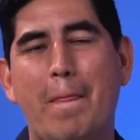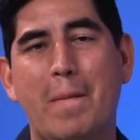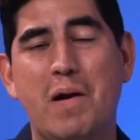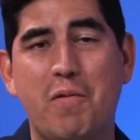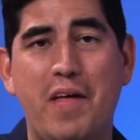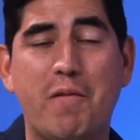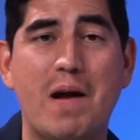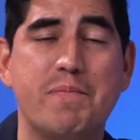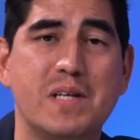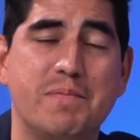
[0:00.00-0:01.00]
All right, well, that
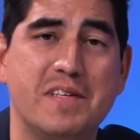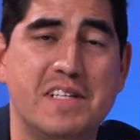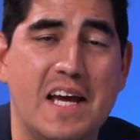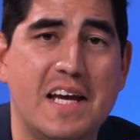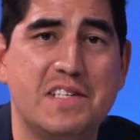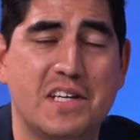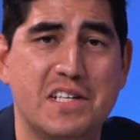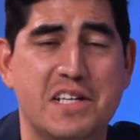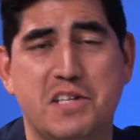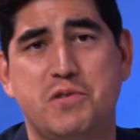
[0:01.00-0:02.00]
wraps up today's
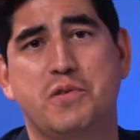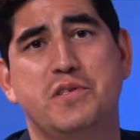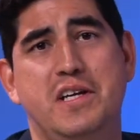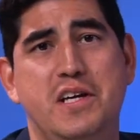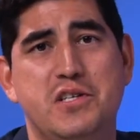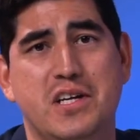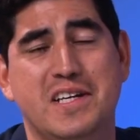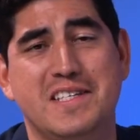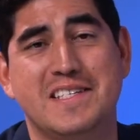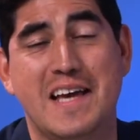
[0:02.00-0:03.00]
IndustrialSage
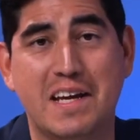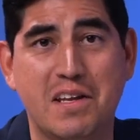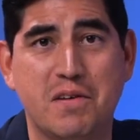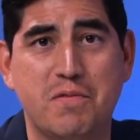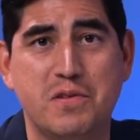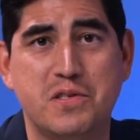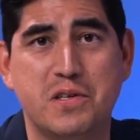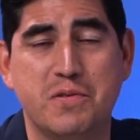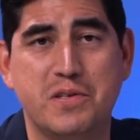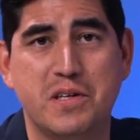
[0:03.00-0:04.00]
Executive
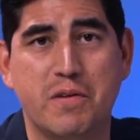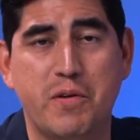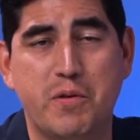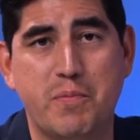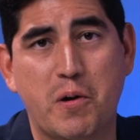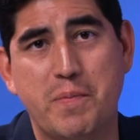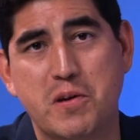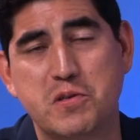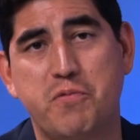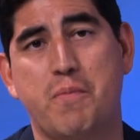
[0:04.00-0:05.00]
Series interview with Mark
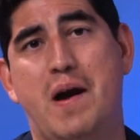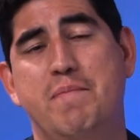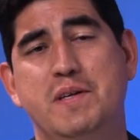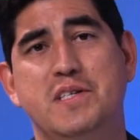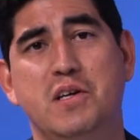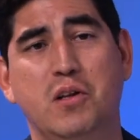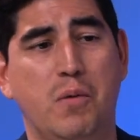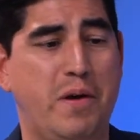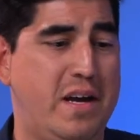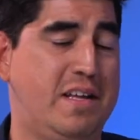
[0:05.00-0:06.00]
Meersman from IPC
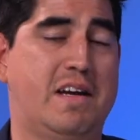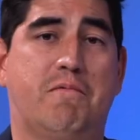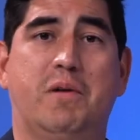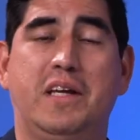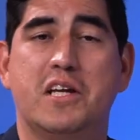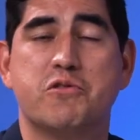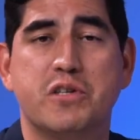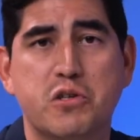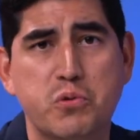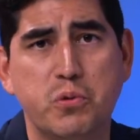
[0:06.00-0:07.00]
Global. Hey, a really
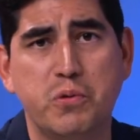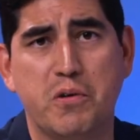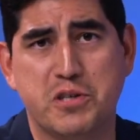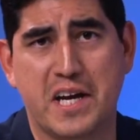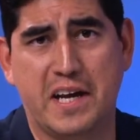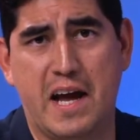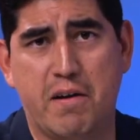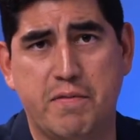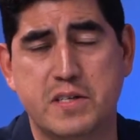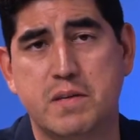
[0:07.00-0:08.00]
interesting tool. Go check it out
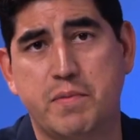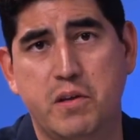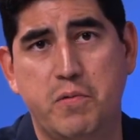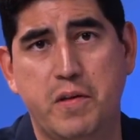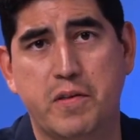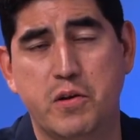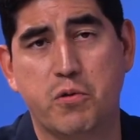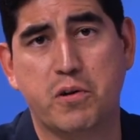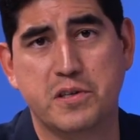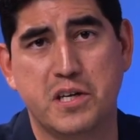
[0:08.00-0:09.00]
if it's something you think that your
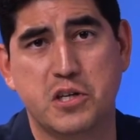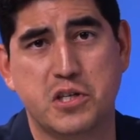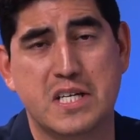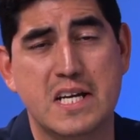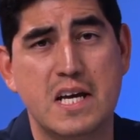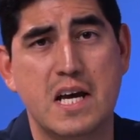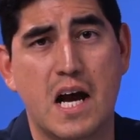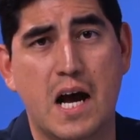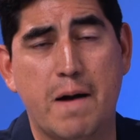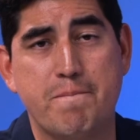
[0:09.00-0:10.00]
organization
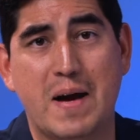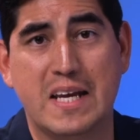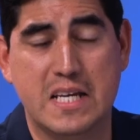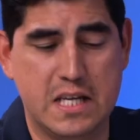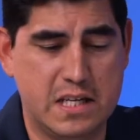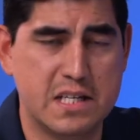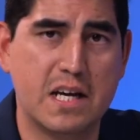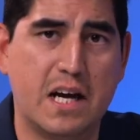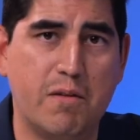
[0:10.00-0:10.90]
might need.